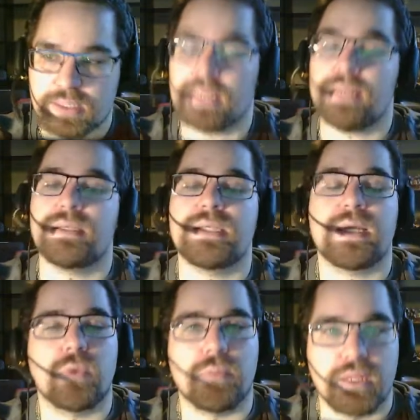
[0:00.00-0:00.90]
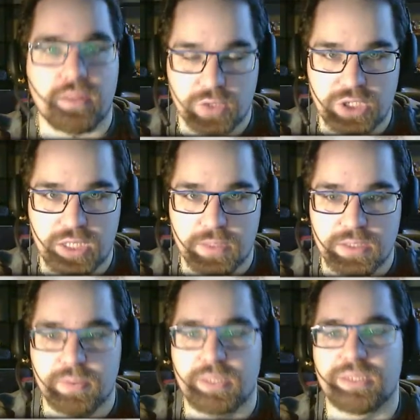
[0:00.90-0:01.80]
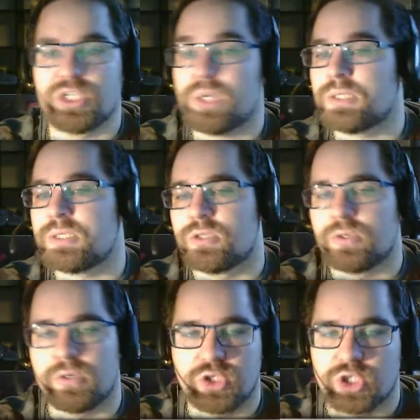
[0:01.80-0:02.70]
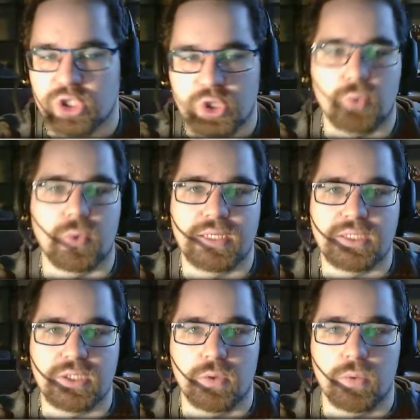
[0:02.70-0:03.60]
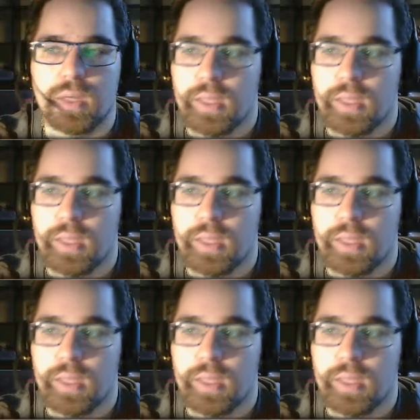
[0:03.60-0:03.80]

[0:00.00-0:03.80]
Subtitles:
And in this deck we play 3 Shamans because Shamans are just so great to